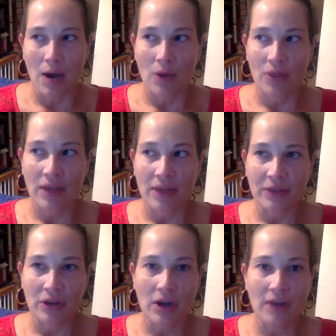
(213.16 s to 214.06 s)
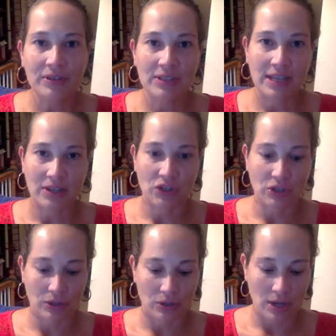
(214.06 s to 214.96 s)
that the
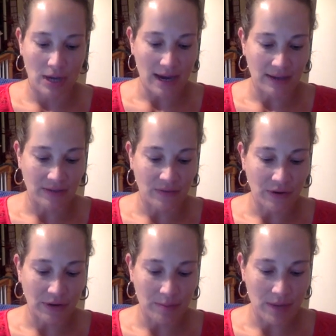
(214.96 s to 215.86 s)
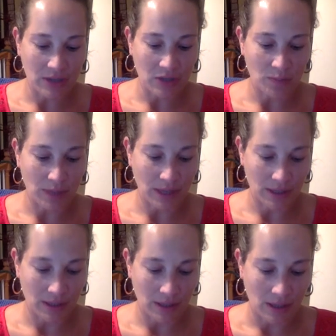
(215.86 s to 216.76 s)
conversation has very much
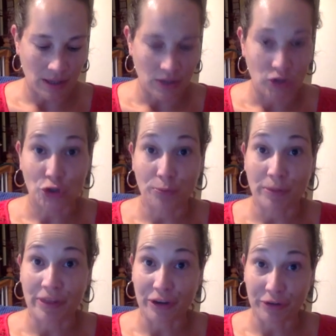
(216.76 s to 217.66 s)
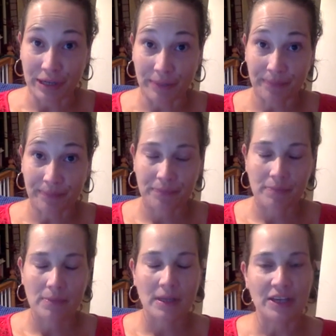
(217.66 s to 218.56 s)
been germ theory
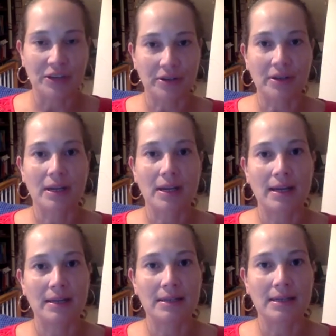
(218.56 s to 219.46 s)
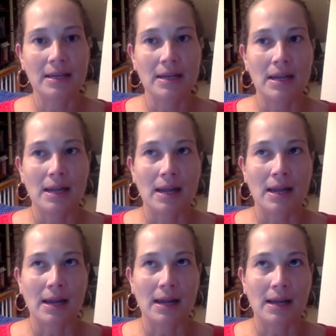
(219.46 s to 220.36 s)
here. And
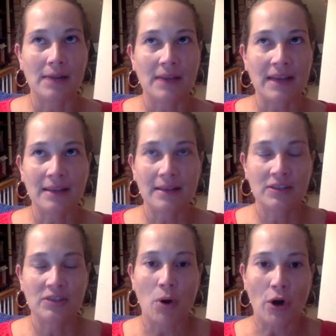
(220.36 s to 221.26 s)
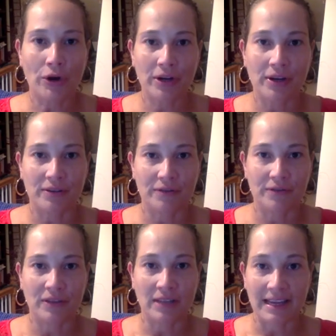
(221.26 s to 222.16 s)
that is part of
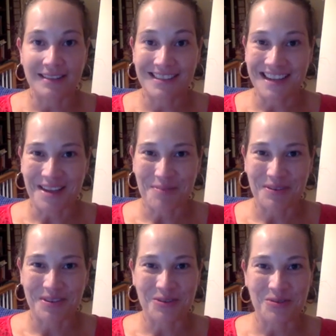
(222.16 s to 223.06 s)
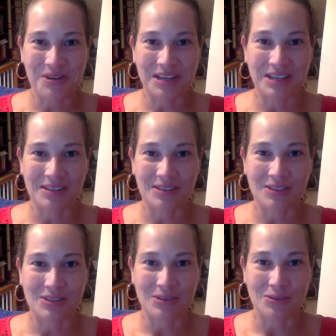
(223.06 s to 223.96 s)
the landscape according
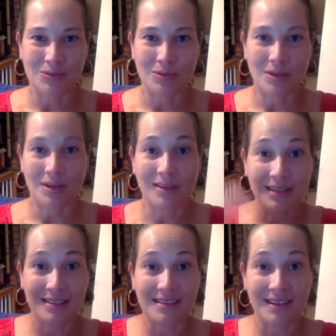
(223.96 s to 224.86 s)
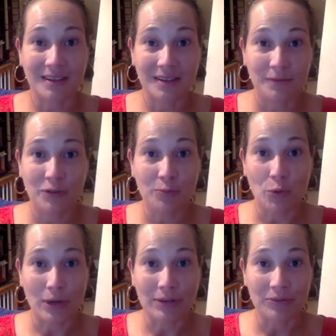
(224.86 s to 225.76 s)
to a holistic
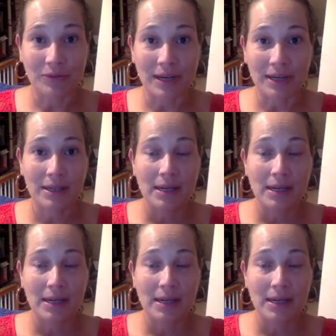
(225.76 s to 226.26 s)
viewpoint, right?